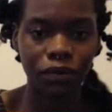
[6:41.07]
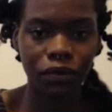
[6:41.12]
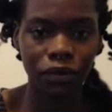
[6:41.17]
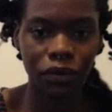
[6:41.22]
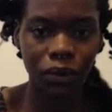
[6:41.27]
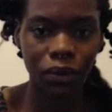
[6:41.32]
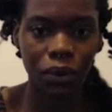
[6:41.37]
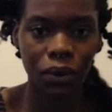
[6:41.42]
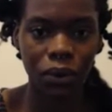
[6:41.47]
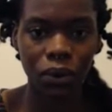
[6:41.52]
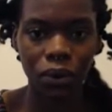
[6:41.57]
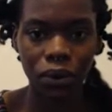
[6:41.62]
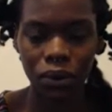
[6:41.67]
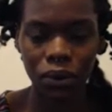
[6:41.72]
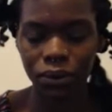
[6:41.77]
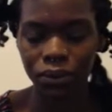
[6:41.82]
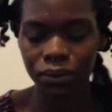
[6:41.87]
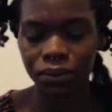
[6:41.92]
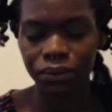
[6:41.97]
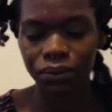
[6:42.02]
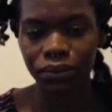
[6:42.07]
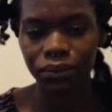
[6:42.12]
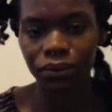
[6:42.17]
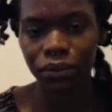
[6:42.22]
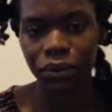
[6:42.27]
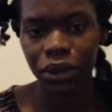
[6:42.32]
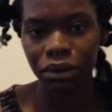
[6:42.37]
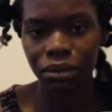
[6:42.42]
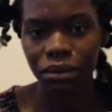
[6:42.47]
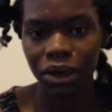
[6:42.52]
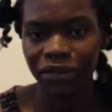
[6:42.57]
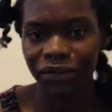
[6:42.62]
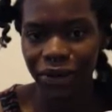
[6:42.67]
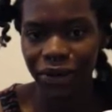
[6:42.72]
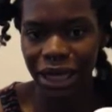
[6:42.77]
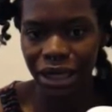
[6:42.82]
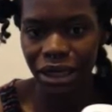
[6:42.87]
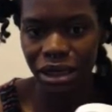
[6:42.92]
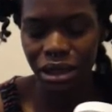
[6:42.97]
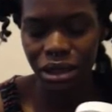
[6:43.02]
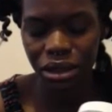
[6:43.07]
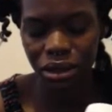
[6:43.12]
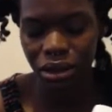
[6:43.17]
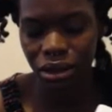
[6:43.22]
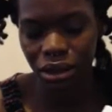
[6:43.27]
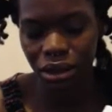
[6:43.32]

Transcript: for my face.